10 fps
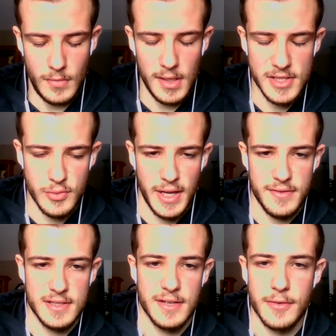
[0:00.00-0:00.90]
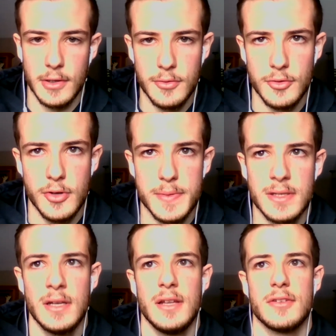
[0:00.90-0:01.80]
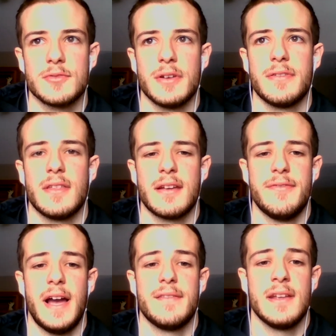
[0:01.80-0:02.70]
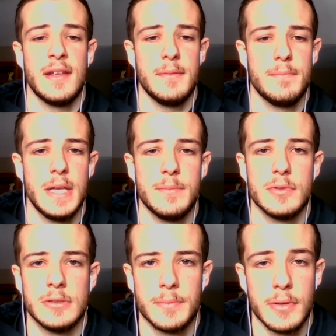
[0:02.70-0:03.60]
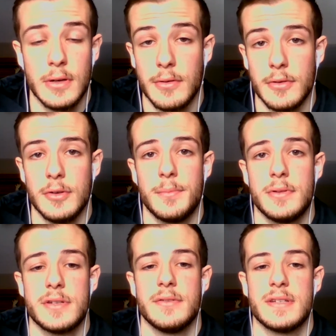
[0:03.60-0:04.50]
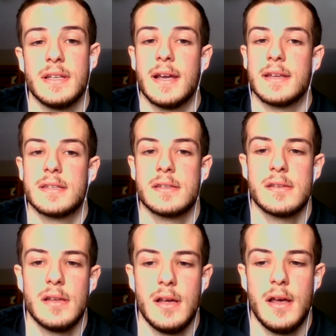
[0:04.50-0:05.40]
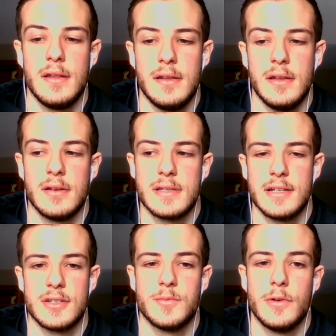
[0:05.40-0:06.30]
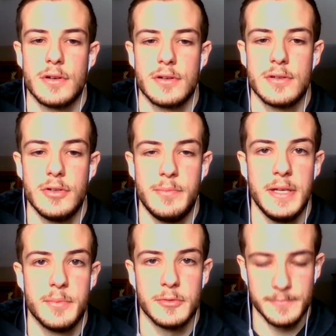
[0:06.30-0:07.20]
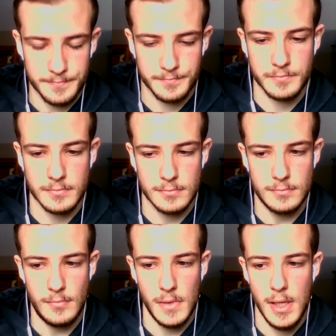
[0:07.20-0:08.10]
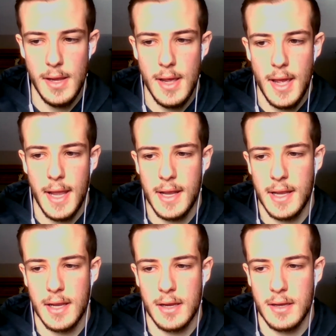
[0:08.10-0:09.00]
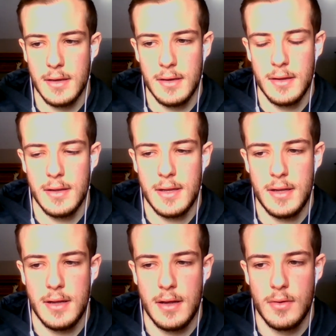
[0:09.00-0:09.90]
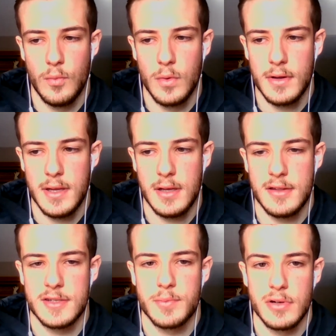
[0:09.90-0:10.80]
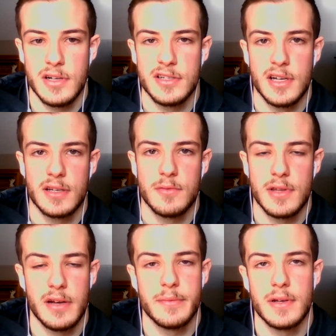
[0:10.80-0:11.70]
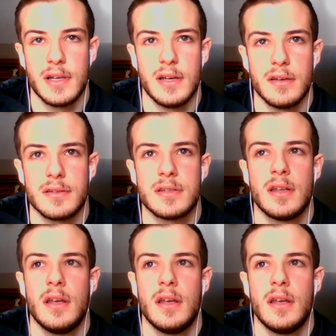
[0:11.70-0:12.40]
so we have these different groups. There's roughly like 5 to 8 people per group. So it's nice. It's not just 1 or 2 people. And working on this project with everybody else,